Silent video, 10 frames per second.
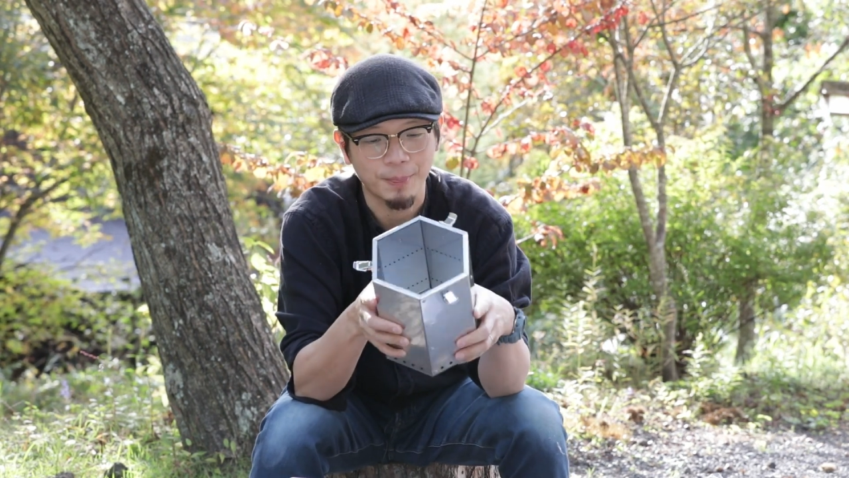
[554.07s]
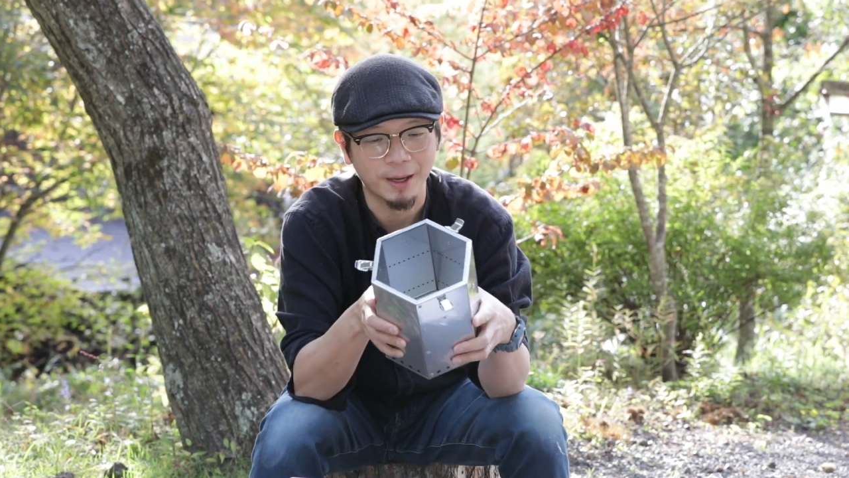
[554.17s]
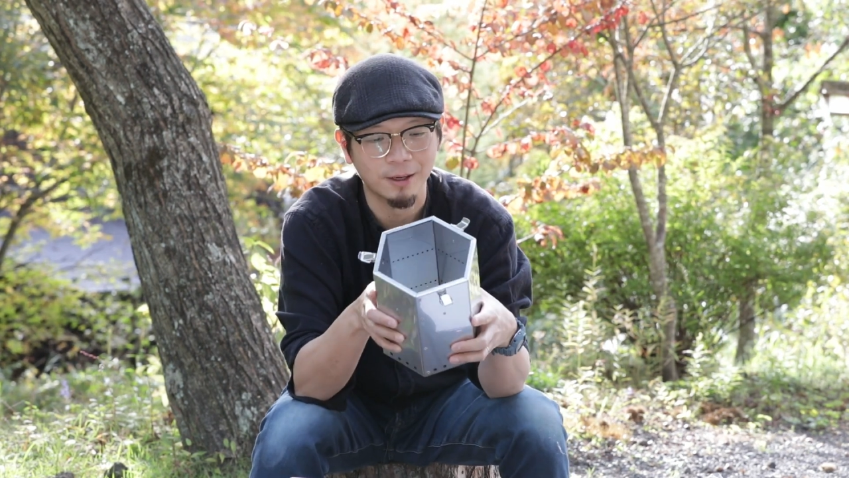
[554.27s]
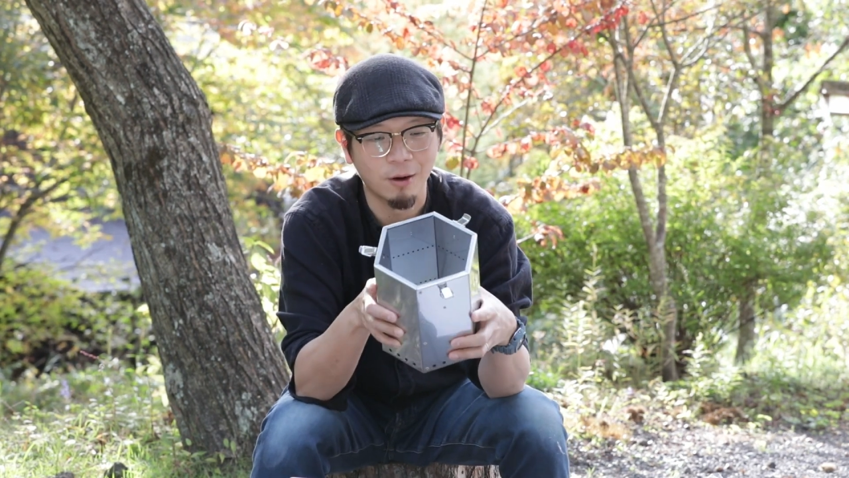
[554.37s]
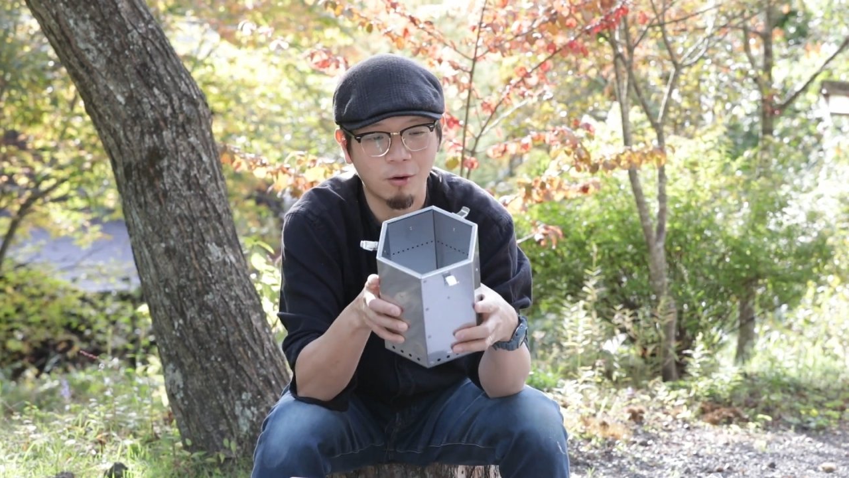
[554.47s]

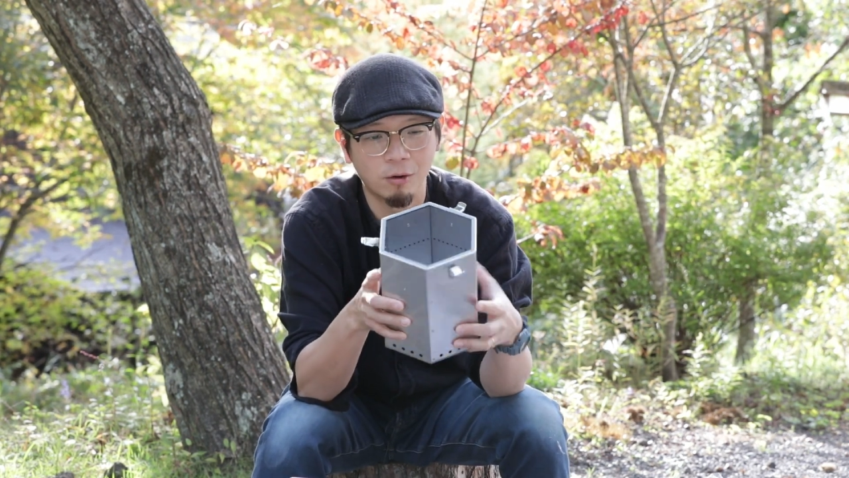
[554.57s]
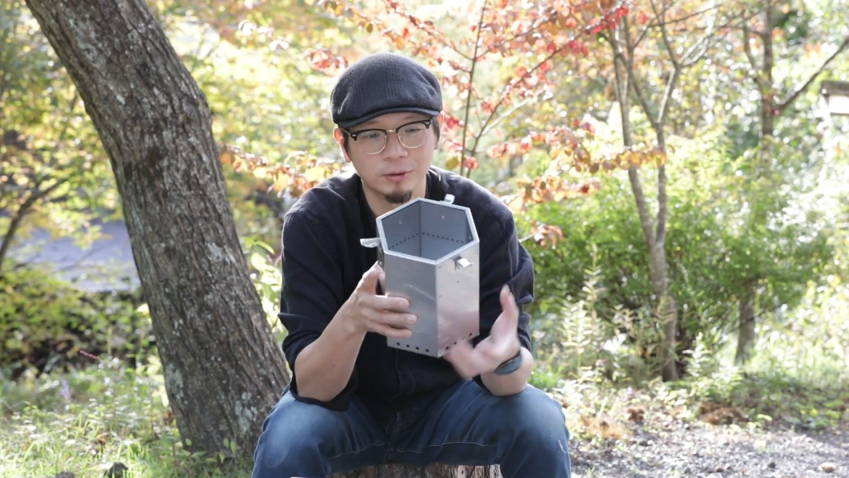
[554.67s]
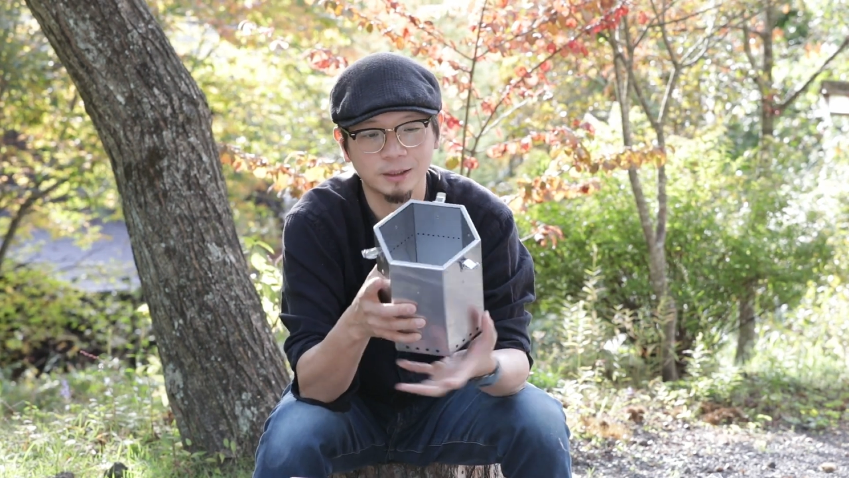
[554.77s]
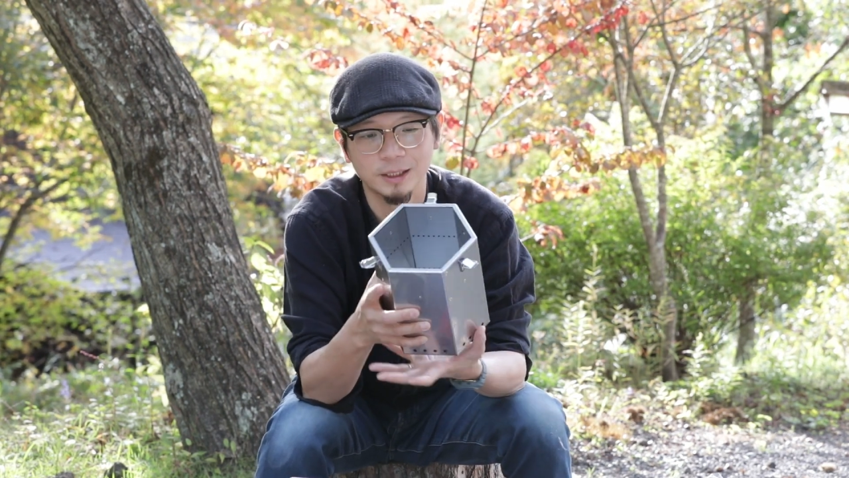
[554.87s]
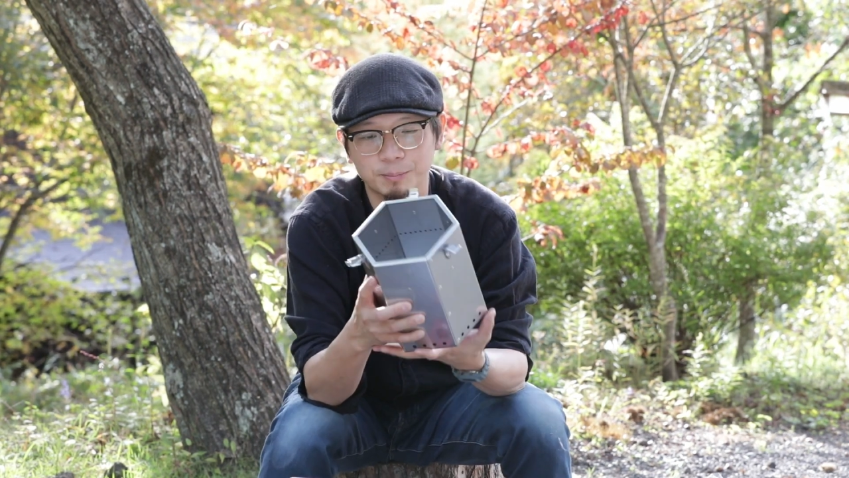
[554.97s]
And
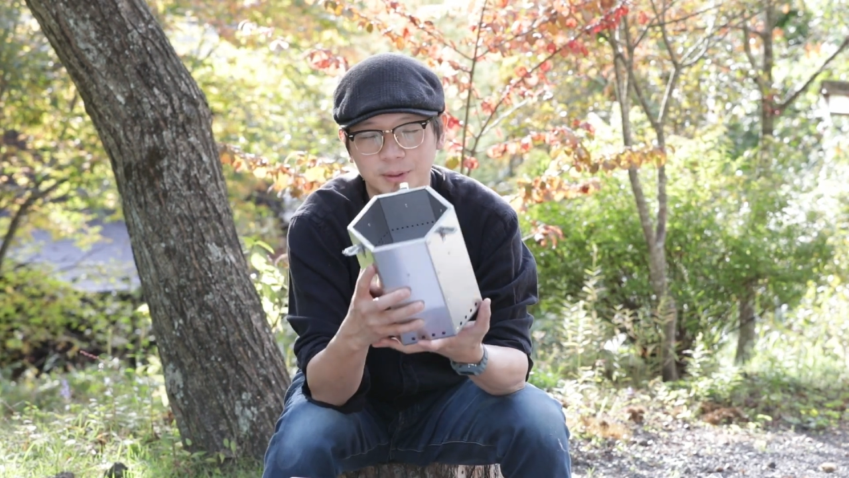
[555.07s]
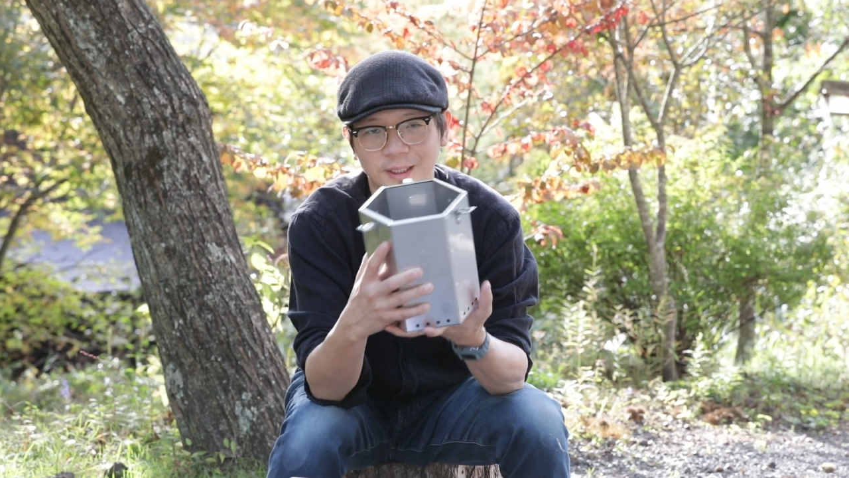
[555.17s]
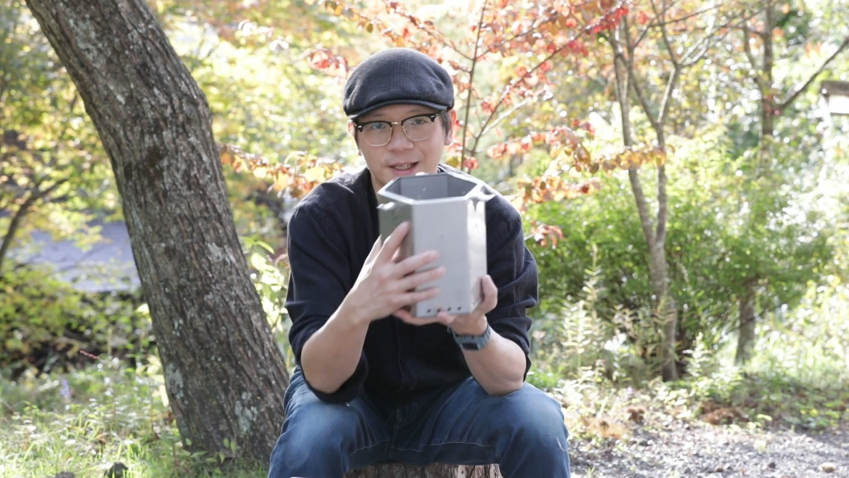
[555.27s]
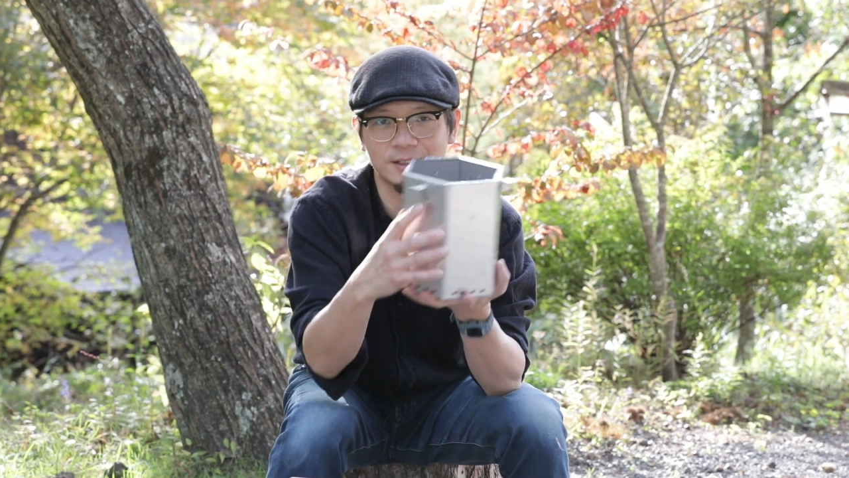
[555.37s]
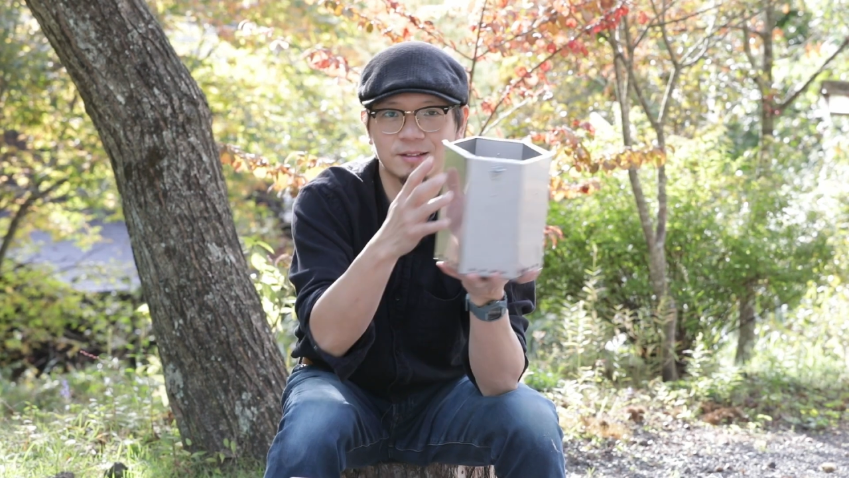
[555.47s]
all the
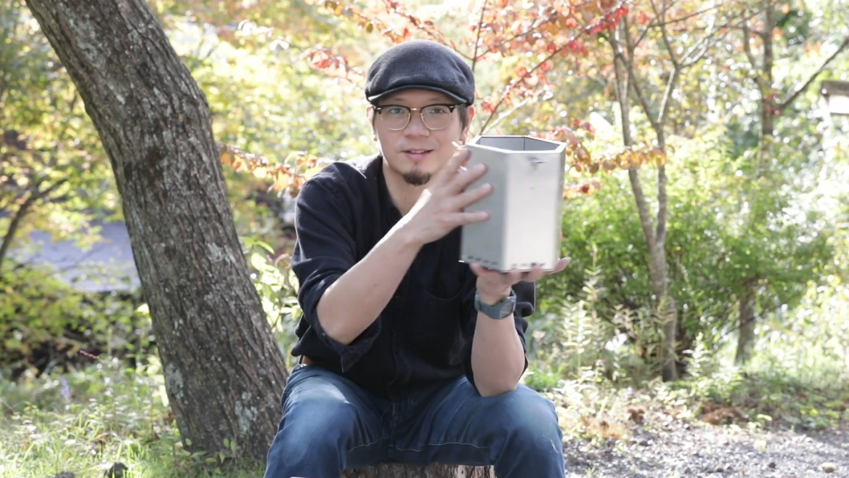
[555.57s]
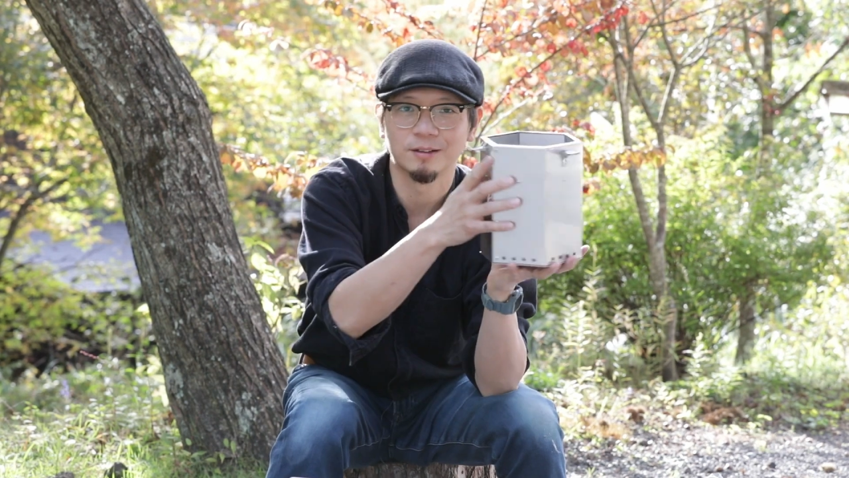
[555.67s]
plates,